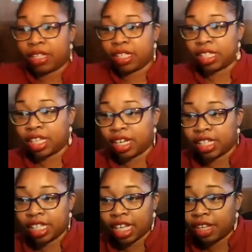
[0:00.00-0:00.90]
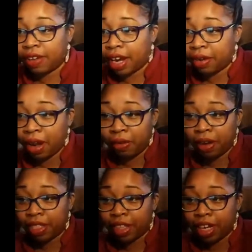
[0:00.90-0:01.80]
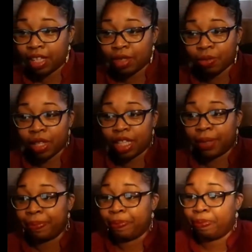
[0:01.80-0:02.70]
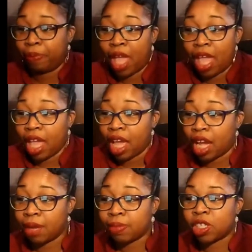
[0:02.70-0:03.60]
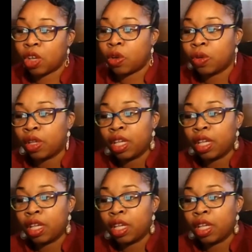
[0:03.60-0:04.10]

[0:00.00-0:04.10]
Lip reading: else is there to tell you? I don't know. Nothing else, really. That